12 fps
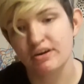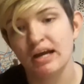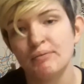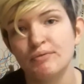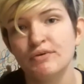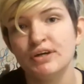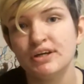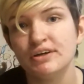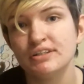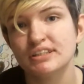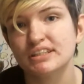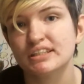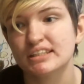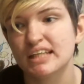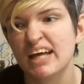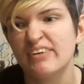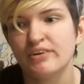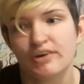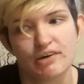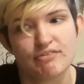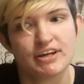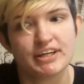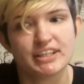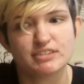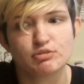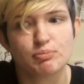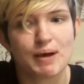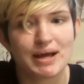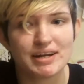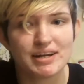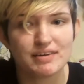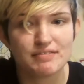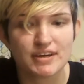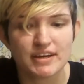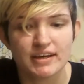I'm queer, just because, I don't know, I find it gets repetitive